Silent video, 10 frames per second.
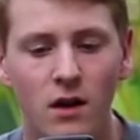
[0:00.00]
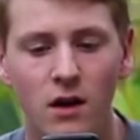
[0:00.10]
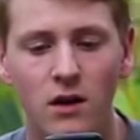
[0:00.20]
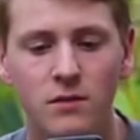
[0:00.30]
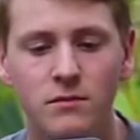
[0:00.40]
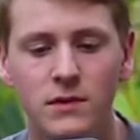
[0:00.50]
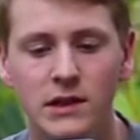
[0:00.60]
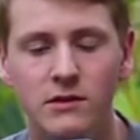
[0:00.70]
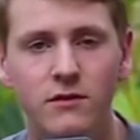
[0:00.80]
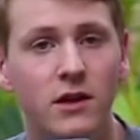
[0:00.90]
um,
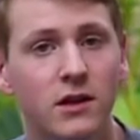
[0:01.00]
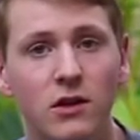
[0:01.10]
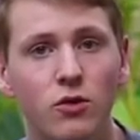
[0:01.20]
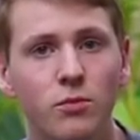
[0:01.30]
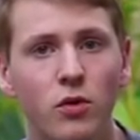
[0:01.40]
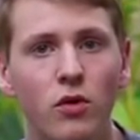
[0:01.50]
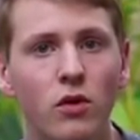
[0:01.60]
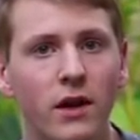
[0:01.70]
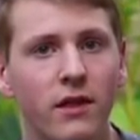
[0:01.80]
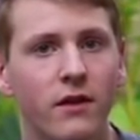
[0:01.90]
is a fucking
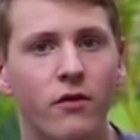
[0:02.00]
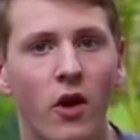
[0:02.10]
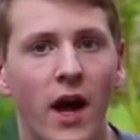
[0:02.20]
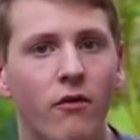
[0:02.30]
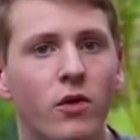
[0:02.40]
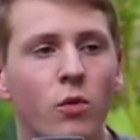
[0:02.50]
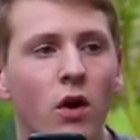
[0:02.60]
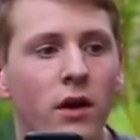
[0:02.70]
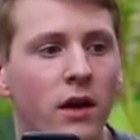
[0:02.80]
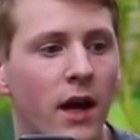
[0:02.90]
loophole, I think, for
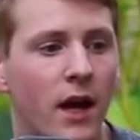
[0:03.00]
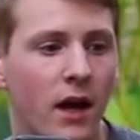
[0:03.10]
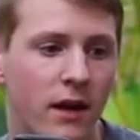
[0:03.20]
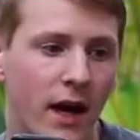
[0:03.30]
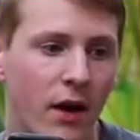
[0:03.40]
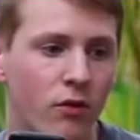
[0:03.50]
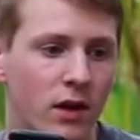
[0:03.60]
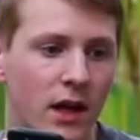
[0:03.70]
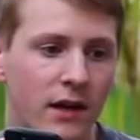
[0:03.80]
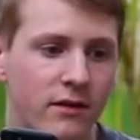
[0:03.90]
everyone. And I
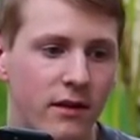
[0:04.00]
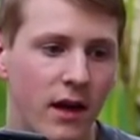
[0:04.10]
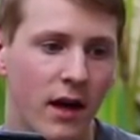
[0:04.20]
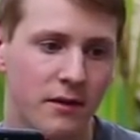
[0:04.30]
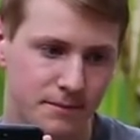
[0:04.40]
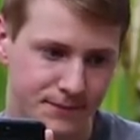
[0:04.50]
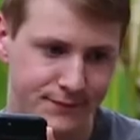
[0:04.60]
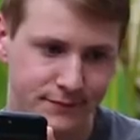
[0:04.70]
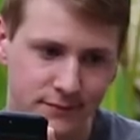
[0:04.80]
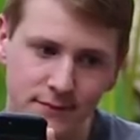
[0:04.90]
realized that
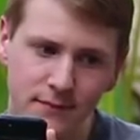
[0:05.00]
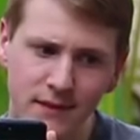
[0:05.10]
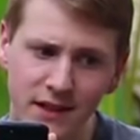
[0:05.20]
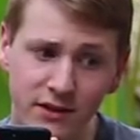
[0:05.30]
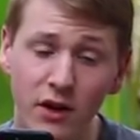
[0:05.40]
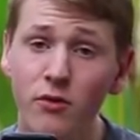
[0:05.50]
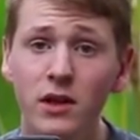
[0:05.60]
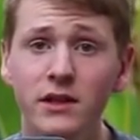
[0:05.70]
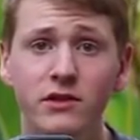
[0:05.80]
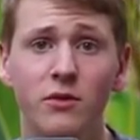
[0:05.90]
it's not
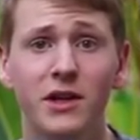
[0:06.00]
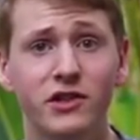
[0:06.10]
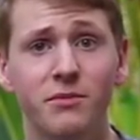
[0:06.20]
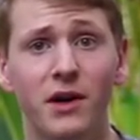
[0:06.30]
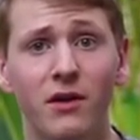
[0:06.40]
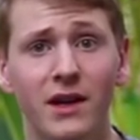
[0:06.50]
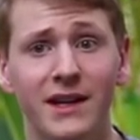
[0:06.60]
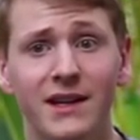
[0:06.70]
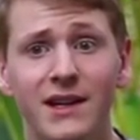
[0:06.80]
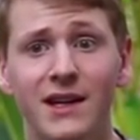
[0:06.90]
really so much about
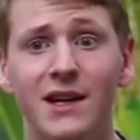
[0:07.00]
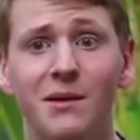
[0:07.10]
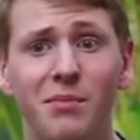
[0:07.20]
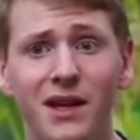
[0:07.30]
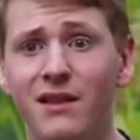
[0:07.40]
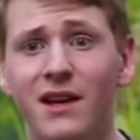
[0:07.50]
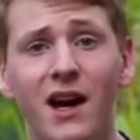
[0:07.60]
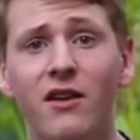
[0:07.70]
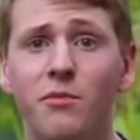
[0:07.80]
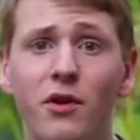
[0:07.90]
like being the
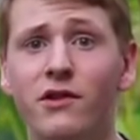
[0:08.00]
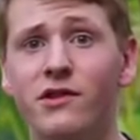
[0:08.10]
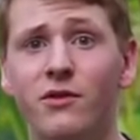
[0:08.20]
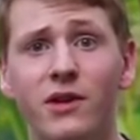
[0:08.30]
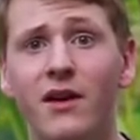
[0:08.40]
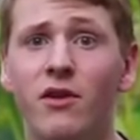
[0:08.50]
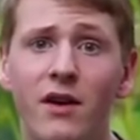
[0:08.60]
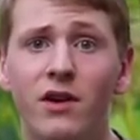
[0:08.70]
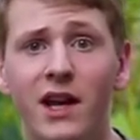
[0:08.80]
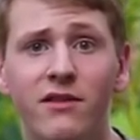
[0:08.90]
kind of person who never
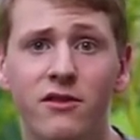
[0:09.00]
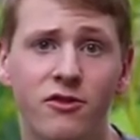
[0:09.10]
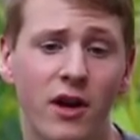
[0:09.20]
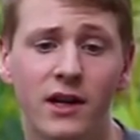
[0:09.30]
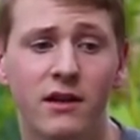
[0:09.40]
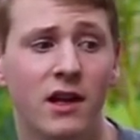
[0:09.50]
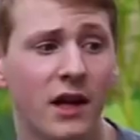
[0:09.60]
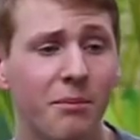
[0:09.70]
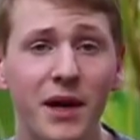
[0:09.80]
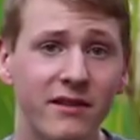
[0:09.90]
ever gets distracted and
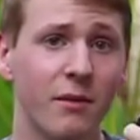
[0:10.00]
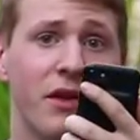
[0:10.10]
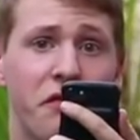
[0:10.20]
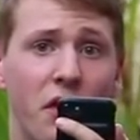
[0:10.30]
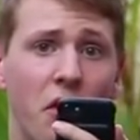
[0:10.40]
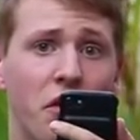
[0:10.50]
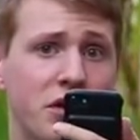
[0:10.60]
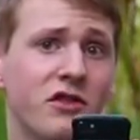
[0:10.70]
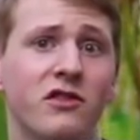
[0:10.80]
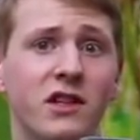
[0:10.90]
like picks up the
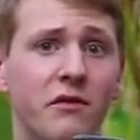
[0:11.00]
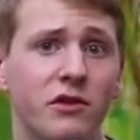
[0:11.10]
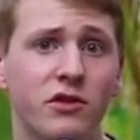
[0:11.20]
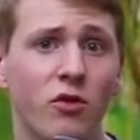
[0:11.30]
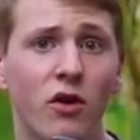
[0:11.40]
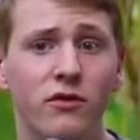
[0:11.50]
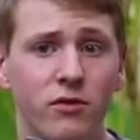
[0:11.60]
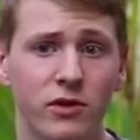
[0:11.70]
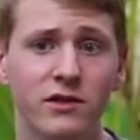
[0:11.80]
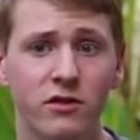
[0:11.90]
phone and just never
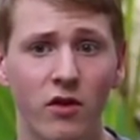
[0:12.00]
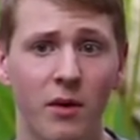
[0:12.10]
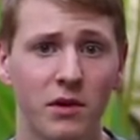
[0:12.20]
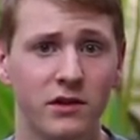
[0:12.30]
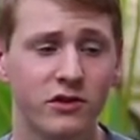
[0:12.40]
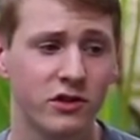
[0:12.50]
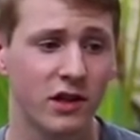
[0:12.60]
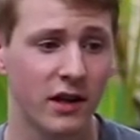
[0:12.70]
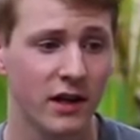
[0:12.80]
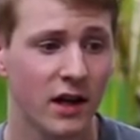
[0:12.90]
scrolls through Instagram, but it's
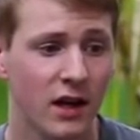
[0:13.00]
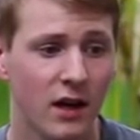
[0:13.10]
just like